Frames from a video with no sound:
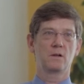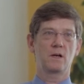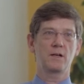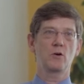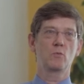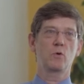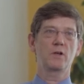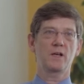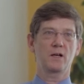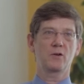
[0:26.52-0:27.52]
I don't
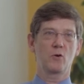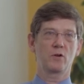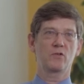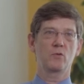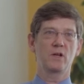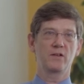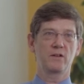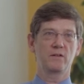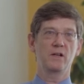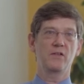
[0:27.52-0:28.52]
want young girls to
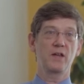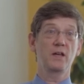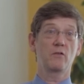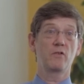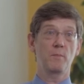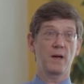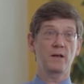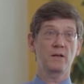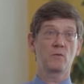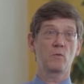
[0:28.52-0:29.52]
instantly think of a
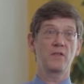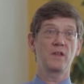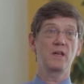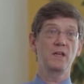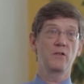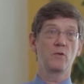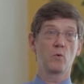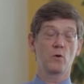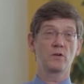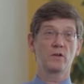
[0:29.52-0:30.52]
man when they hear the
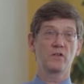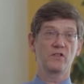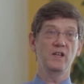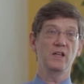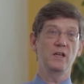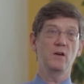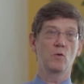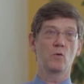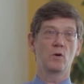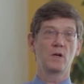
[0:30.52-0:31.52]
word
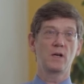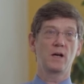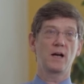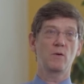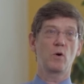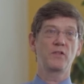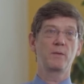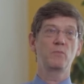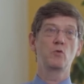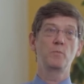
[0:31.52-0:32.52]
CEO I want
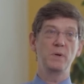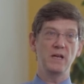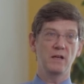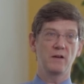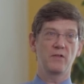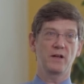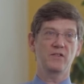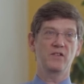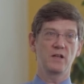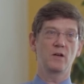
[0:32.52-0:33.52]
them to be that
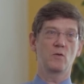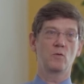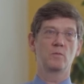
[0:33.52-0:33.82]
CEO.